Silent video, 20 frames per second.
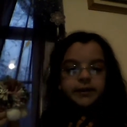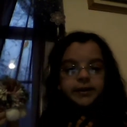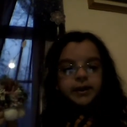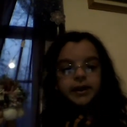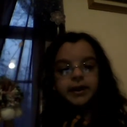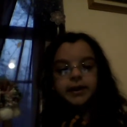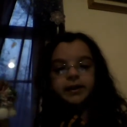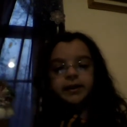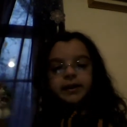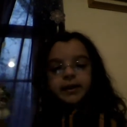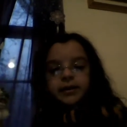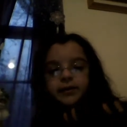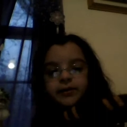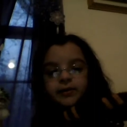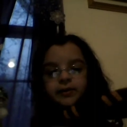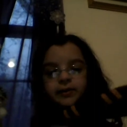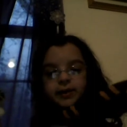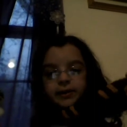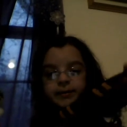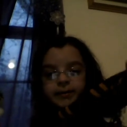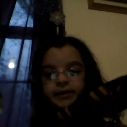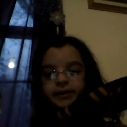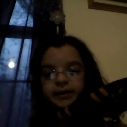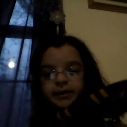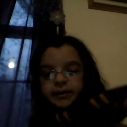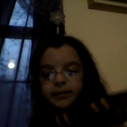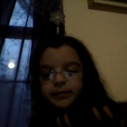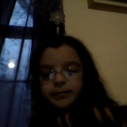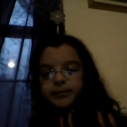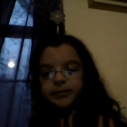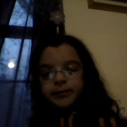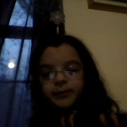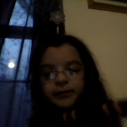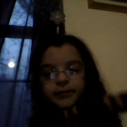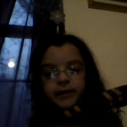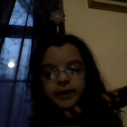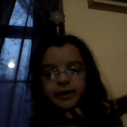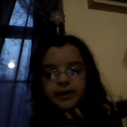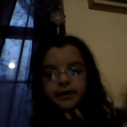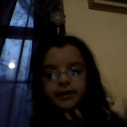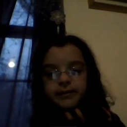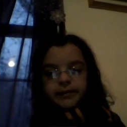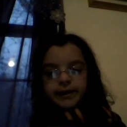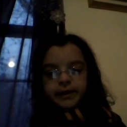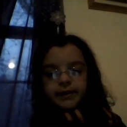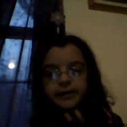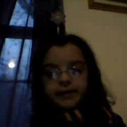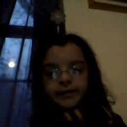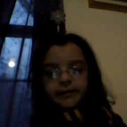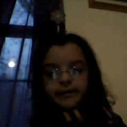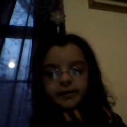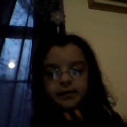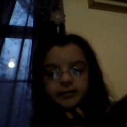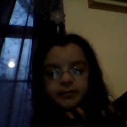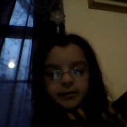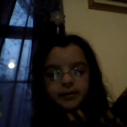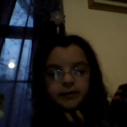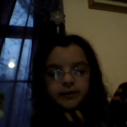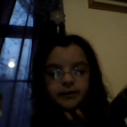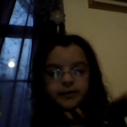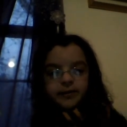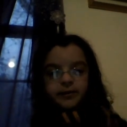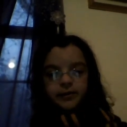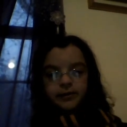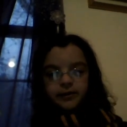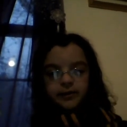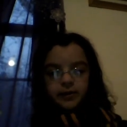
And ignore my fake my costume Gryffindor